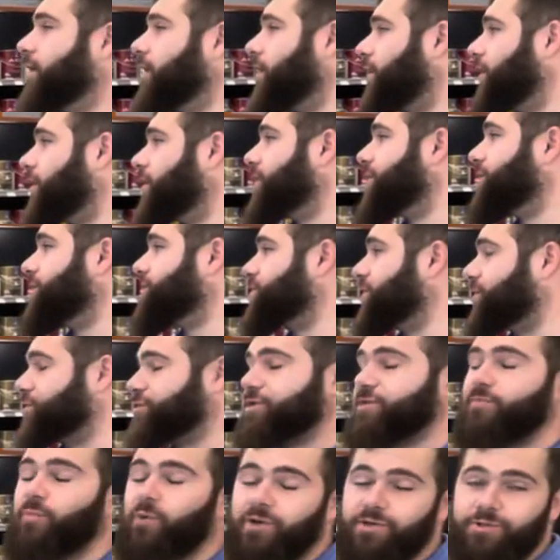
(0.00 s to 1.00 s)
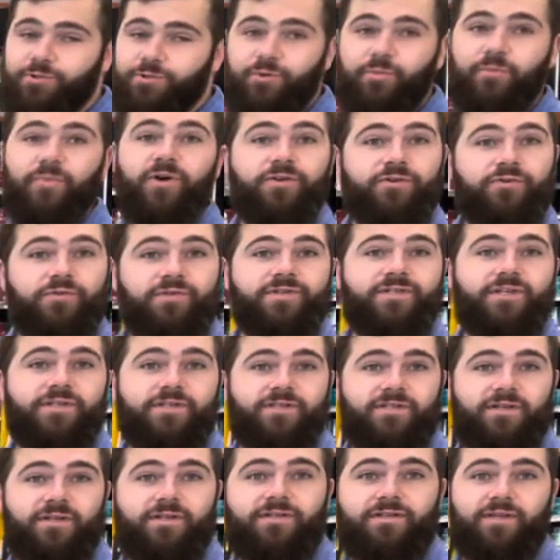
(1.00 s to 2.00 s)
uh, such as moisture mildew
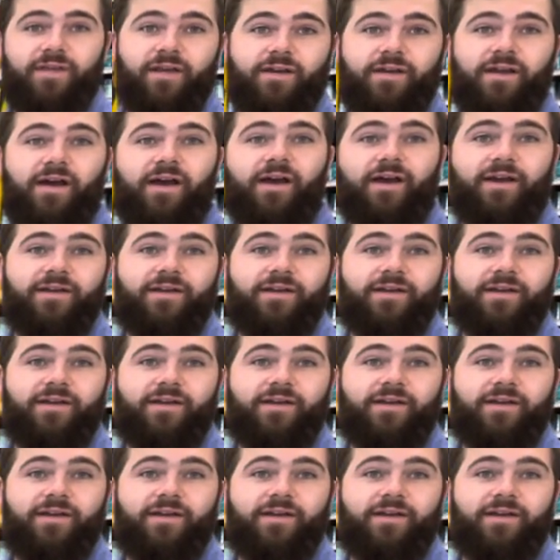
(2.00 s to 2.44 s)
resistance and